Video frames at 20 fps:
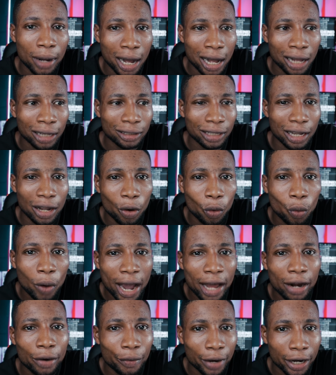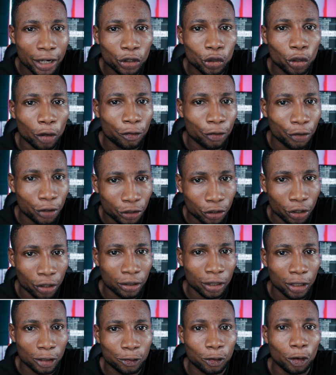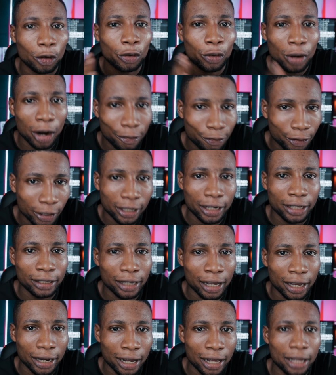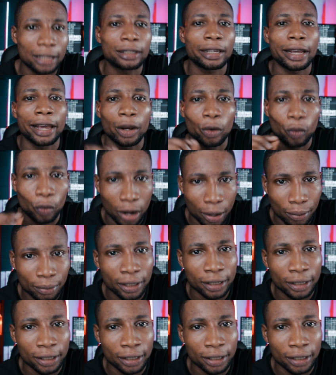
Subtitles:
has a wide range of resources for graphic designers and web